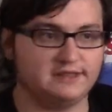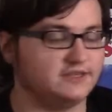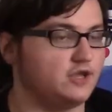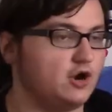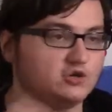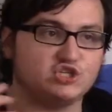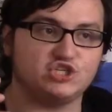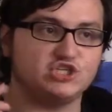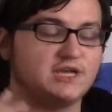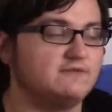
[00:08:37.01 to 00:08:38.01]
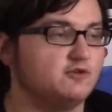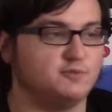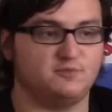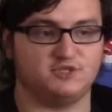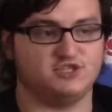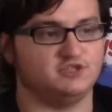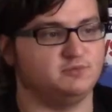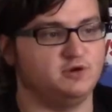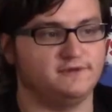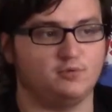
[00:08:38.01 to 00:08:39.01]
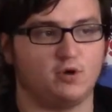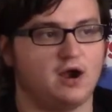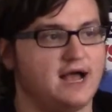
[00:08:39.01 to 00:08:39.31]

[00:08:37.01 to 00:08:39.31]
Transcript: like there are several moments in this movie where